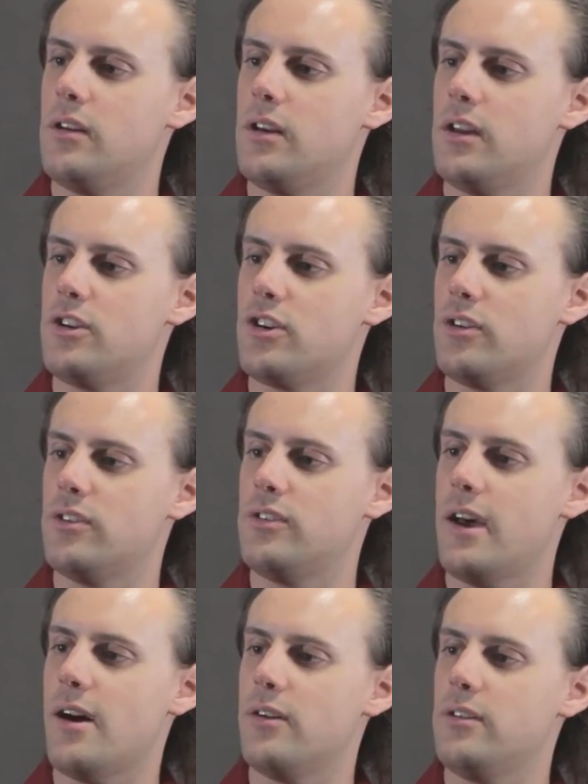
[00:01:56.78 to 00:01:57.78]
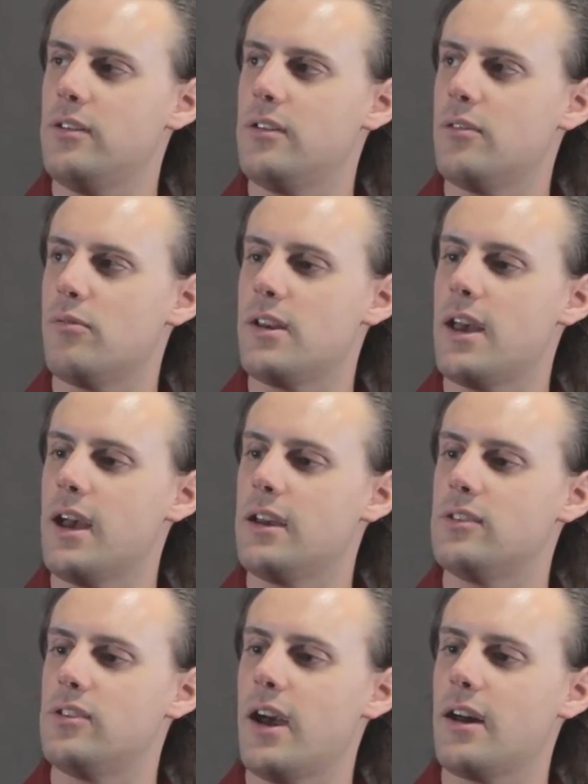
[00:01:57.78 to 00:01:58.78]
it turns out we get
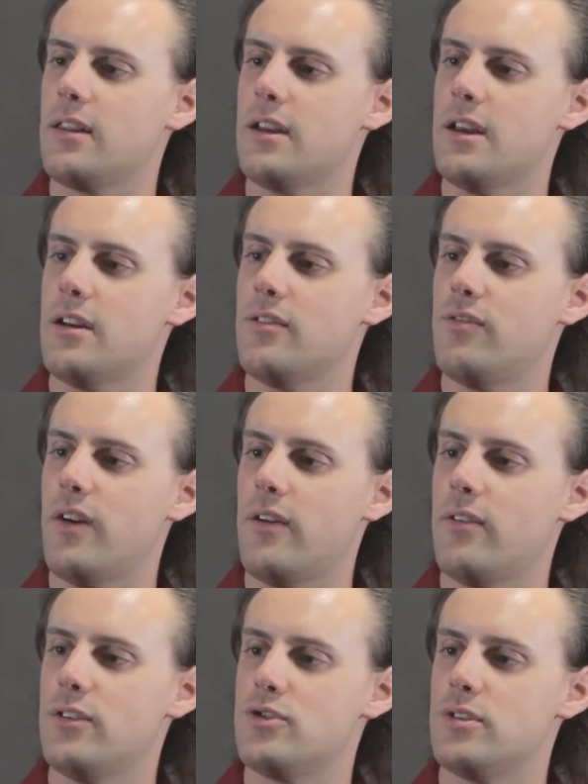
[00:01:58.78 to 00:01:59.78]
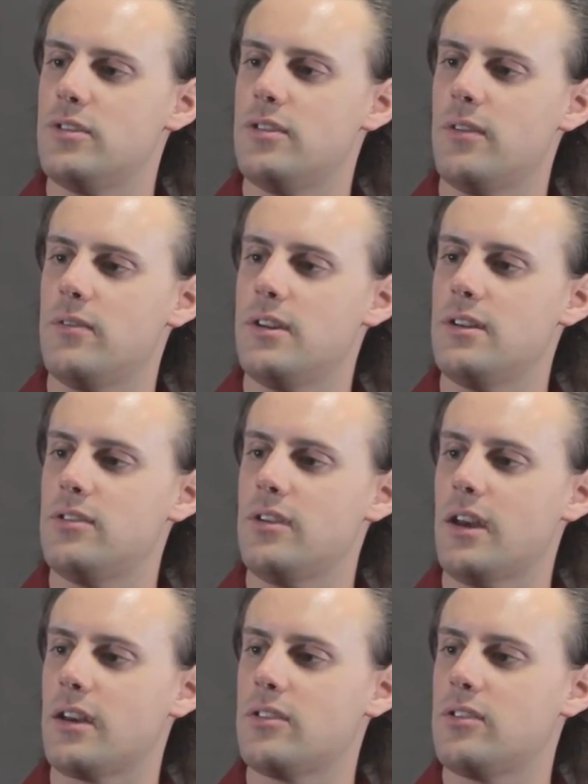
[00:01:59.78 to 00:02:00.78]
exactly five hundred
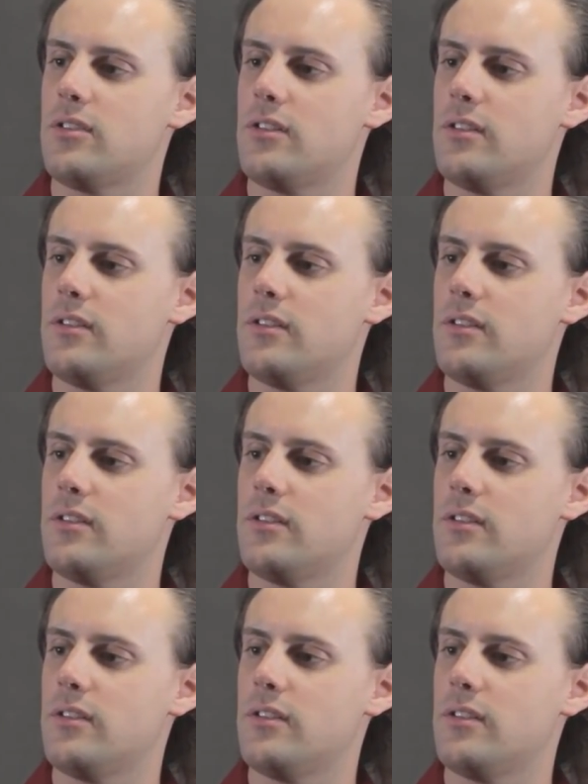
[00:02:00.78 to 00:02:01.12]
seventy-six.